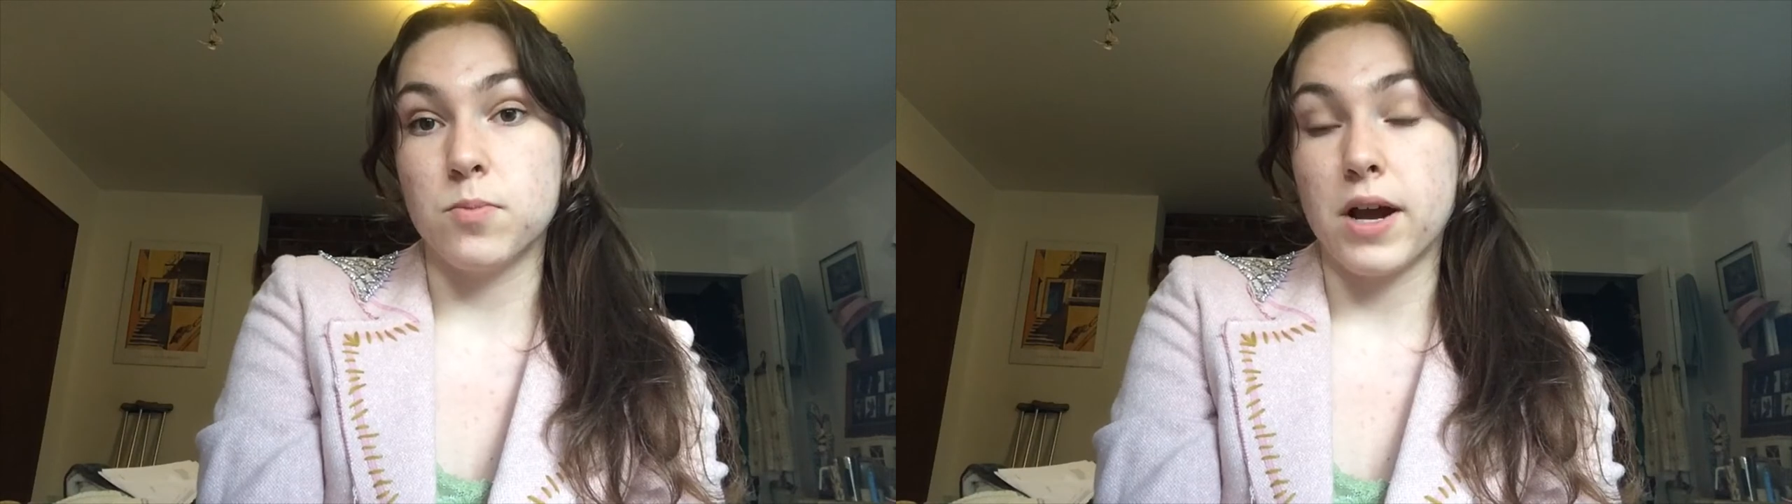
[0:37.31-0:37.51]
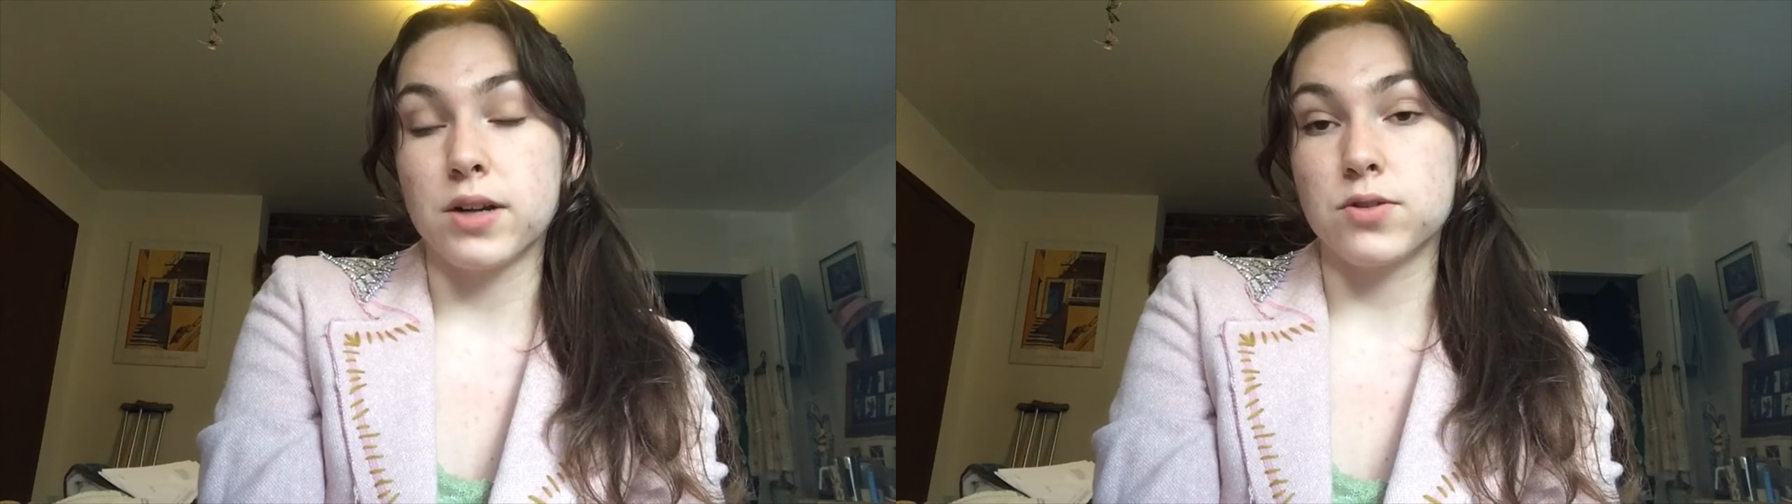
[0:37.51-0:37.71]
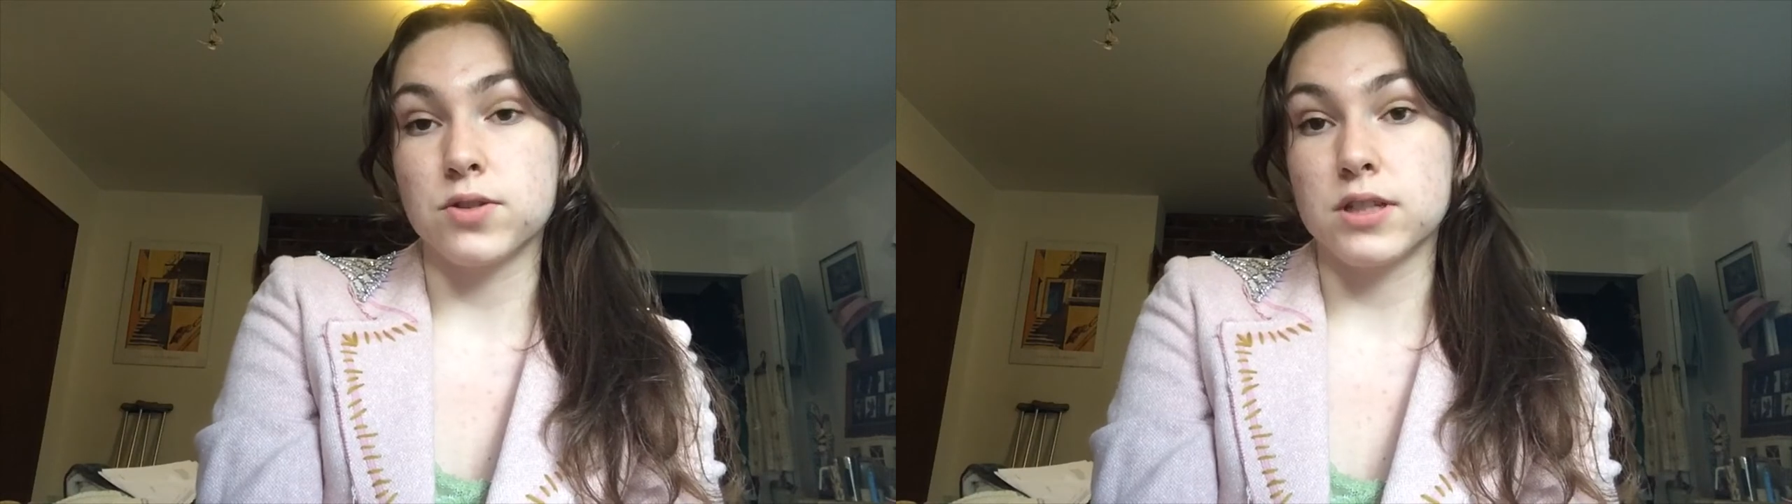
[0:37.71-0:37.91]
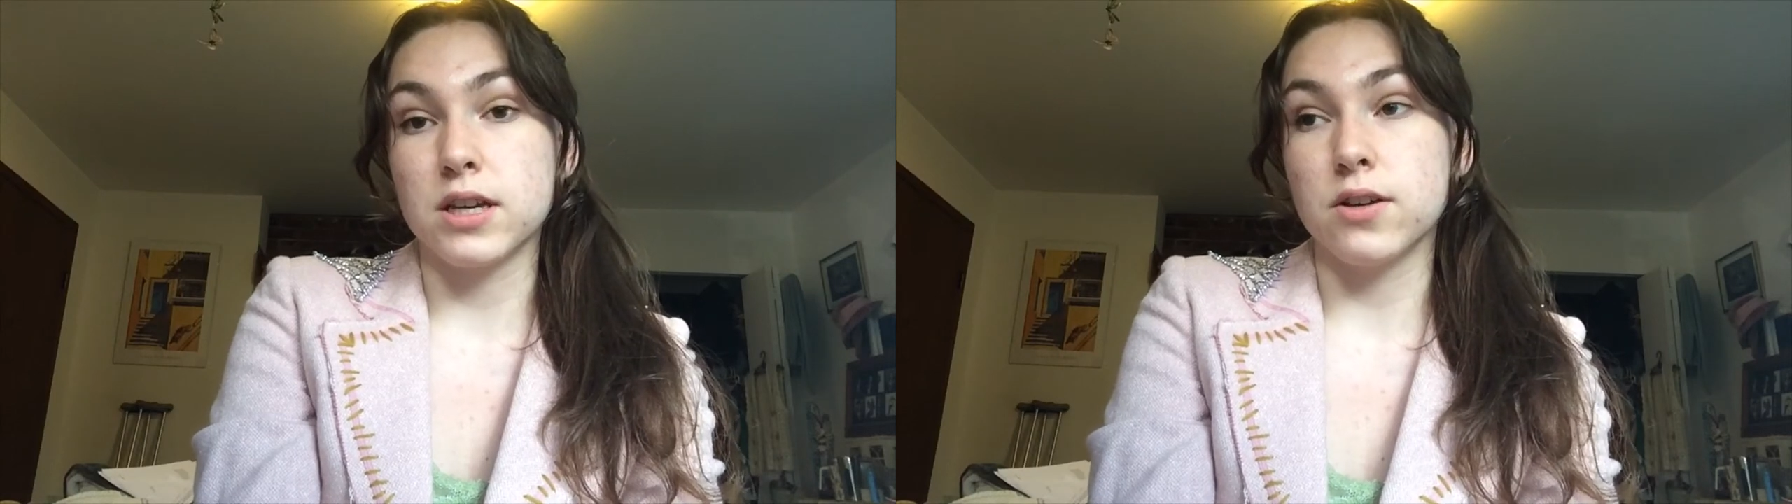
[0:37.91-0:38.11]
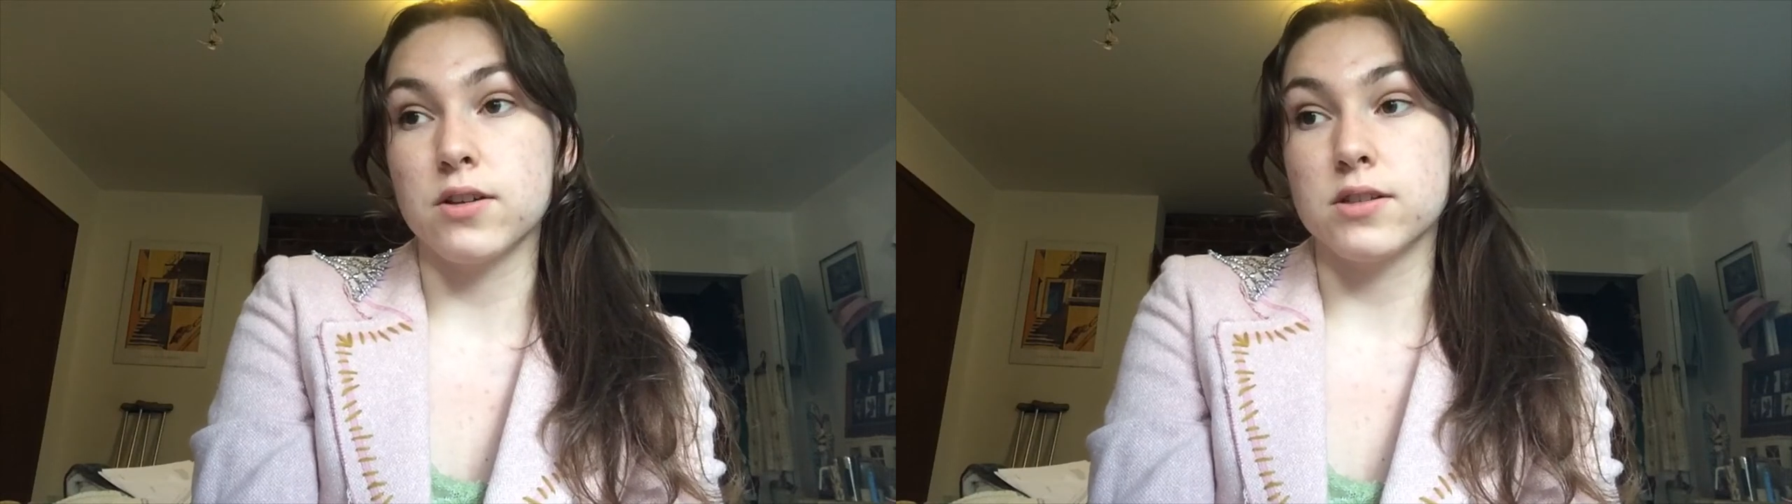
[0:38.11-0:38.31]
practical
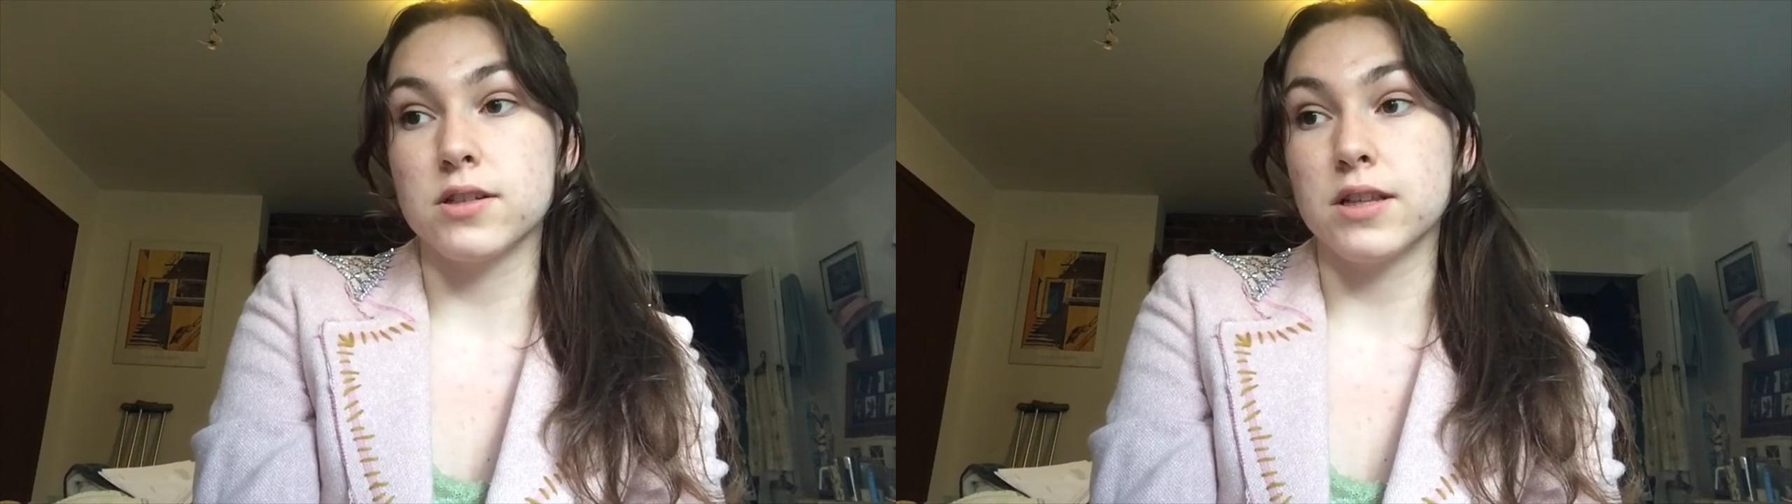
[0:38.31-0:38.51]
skills